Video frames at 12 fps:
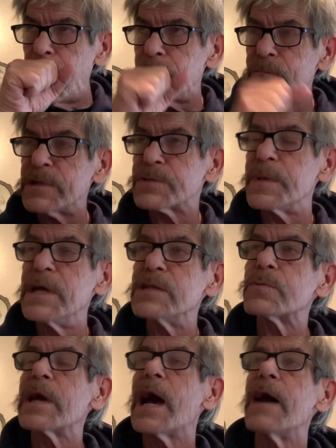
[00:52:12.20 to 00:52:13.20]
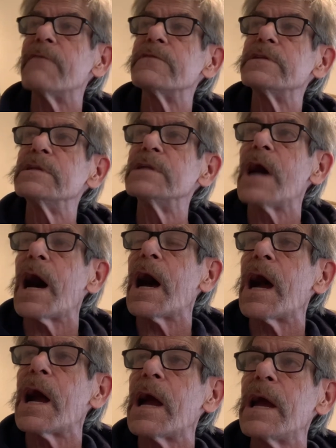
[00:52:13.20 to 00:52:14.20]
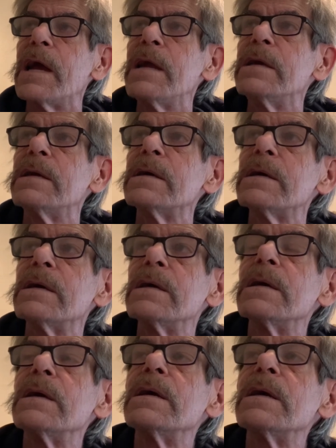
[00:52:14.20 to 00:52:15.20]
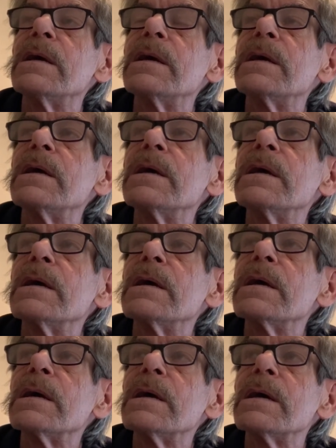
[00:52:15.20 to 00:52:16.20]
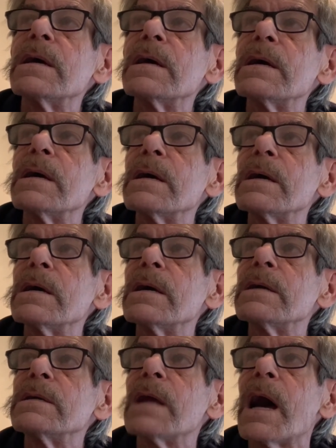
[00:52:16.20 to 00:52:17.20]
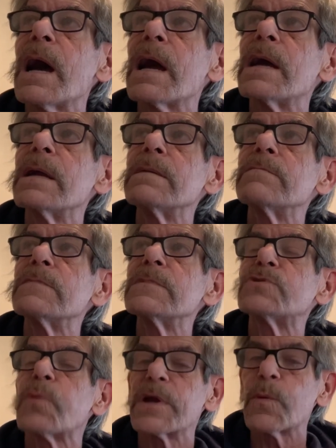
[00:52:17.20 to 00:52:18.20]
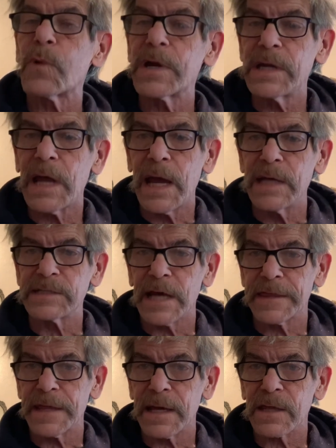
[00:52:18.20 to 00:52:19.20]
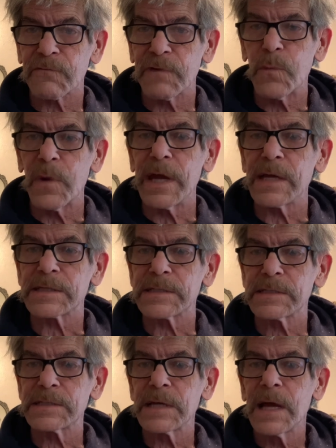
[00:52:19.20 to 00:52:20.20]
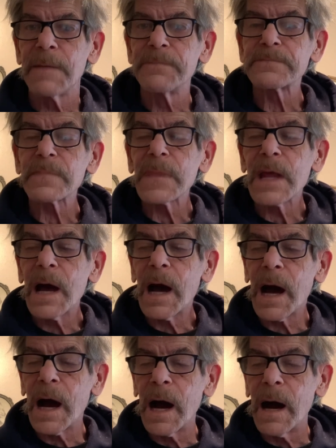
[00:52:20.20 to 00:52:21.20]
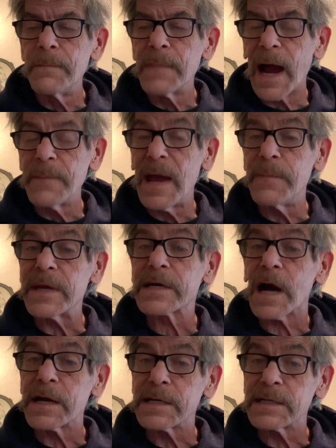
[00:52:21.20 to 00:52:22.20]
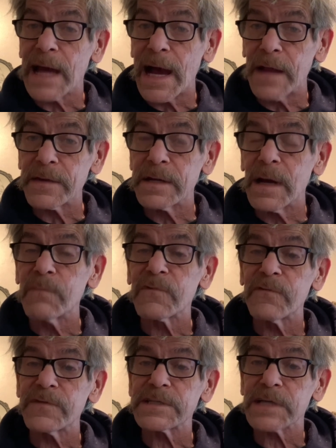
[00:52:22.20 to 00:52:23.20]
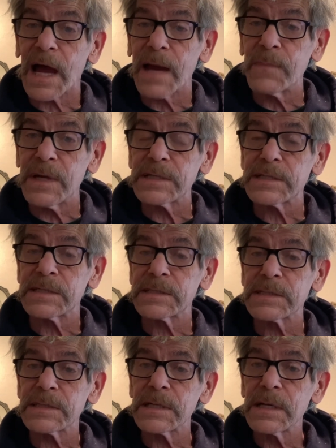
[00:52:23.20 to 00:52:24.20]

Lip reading: which means we have 21 days, I think, 3 weeks. I may be cutting down the number of assignments